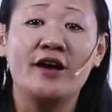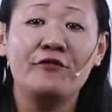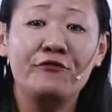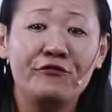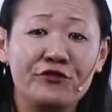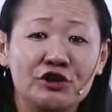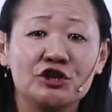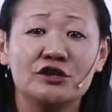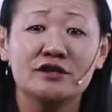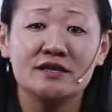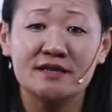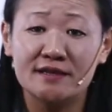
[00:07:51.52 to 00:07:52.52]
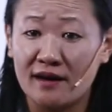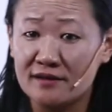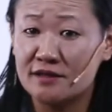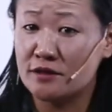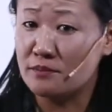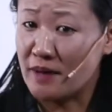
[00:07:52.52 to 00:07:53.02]
efficient
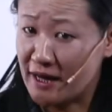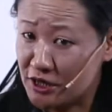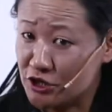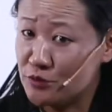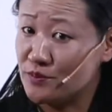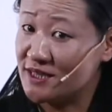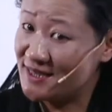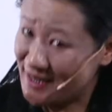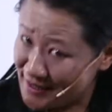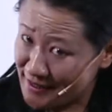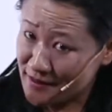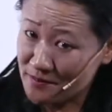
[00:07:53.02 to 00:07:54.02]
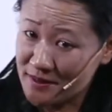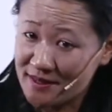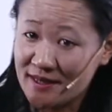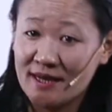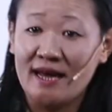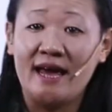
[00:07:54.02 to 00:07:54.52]
disaster management systems
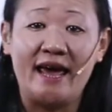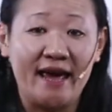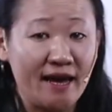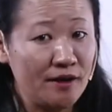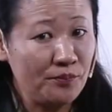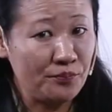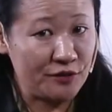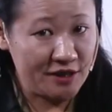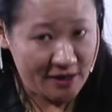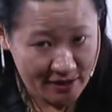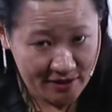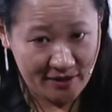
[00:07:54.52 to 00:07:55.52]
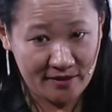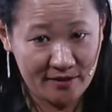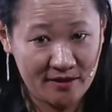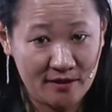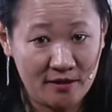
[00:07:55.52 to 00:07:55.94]
and processes.